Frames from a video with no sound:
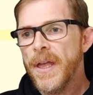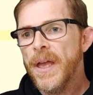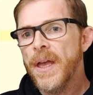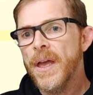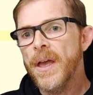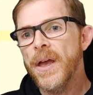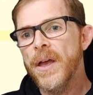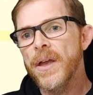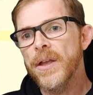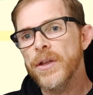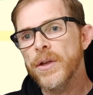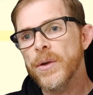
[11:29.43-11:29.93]

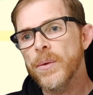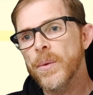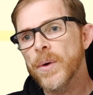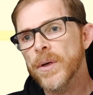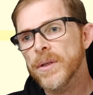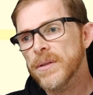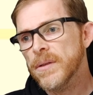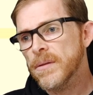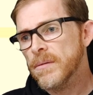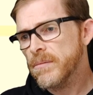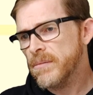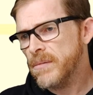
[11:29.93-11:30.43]
You
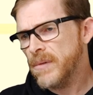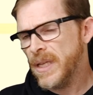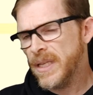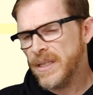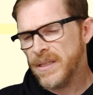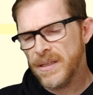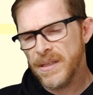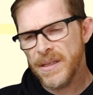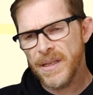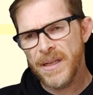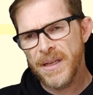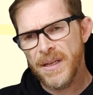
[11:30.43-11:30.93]
want,
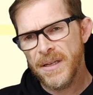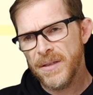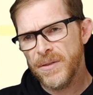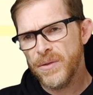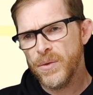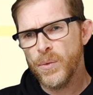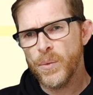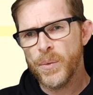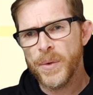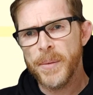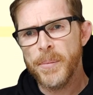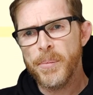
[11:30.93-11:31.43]
let's say,
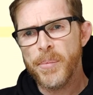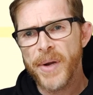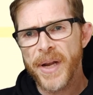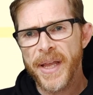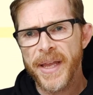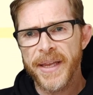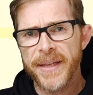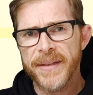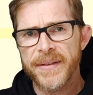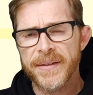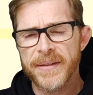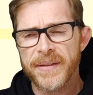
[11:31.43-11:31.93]
to
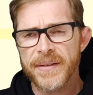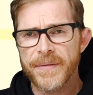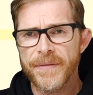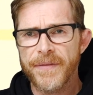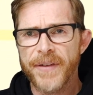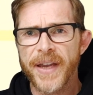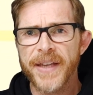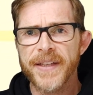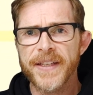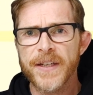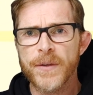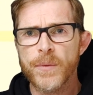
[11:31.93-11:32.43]
replace,
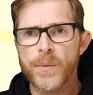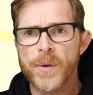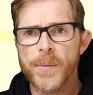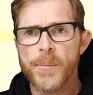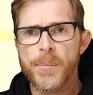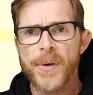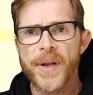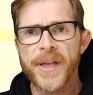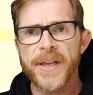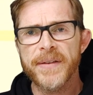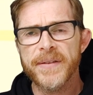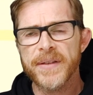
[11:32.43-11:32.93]
find and
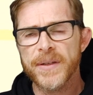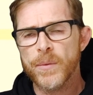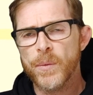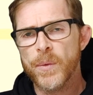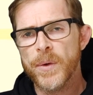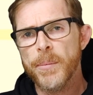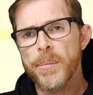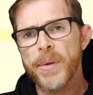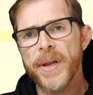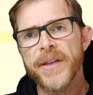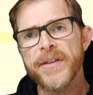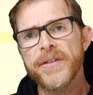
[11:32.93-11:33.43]
replace
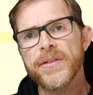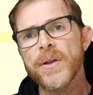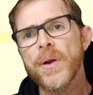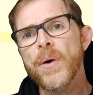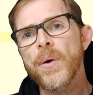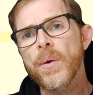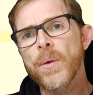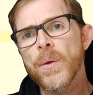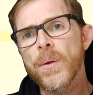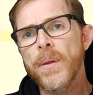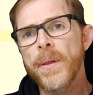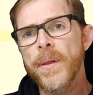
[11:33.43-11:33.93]

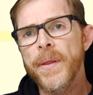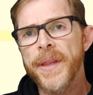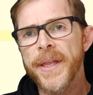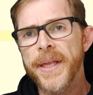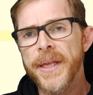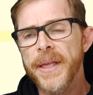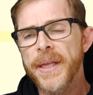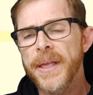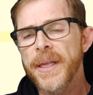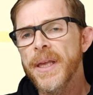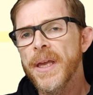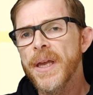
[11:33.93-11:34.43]
all
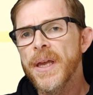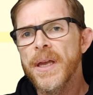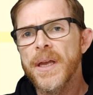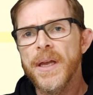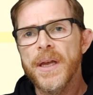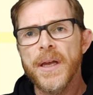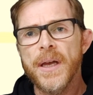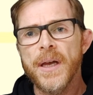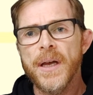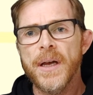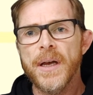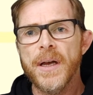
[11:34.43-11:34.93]
the
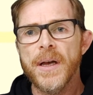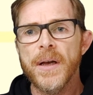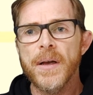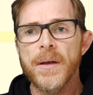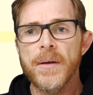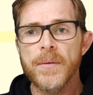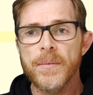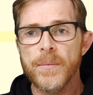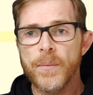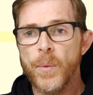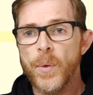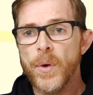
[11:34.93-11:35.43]

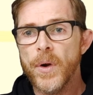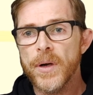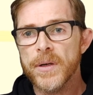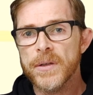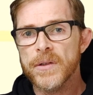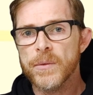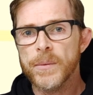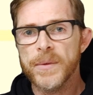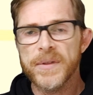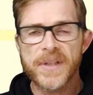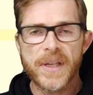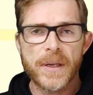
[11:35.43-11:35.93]

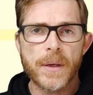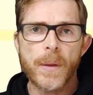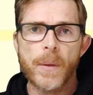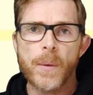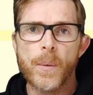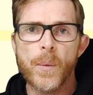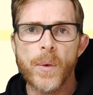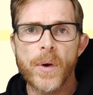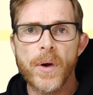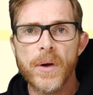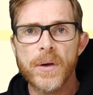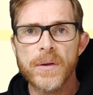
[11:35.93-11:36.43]
words with another
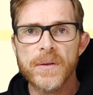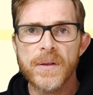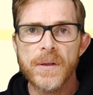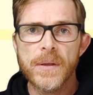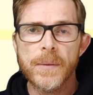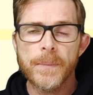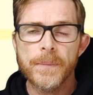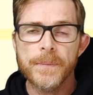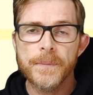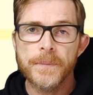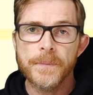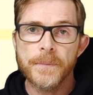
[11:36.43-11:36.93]
word,
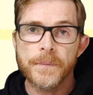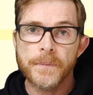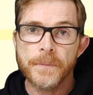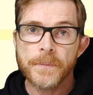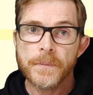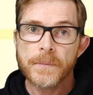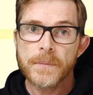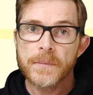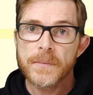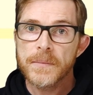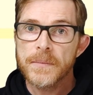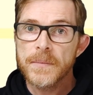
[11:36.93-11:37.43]

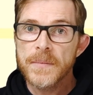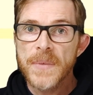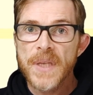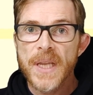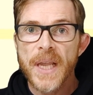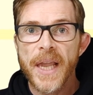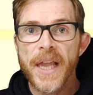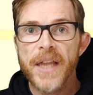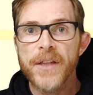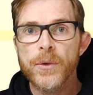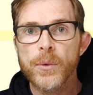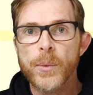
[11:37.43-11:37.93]

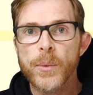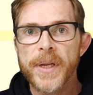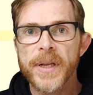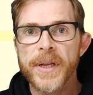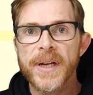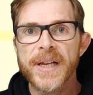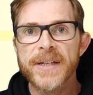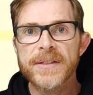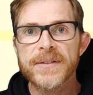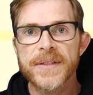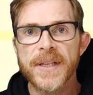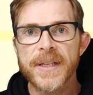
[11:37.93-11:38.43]
and you
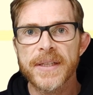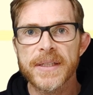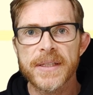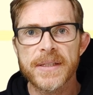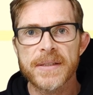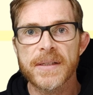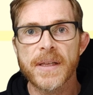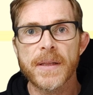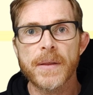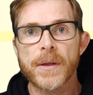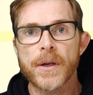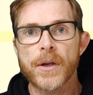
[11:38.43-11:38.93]
realize that
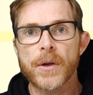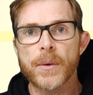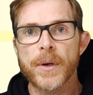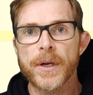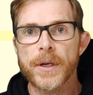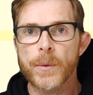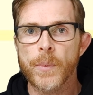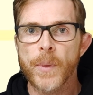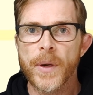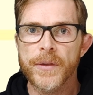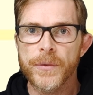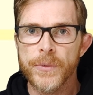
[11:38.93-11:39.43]
it's not the
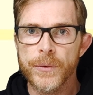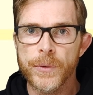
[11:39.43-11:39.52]
correct one.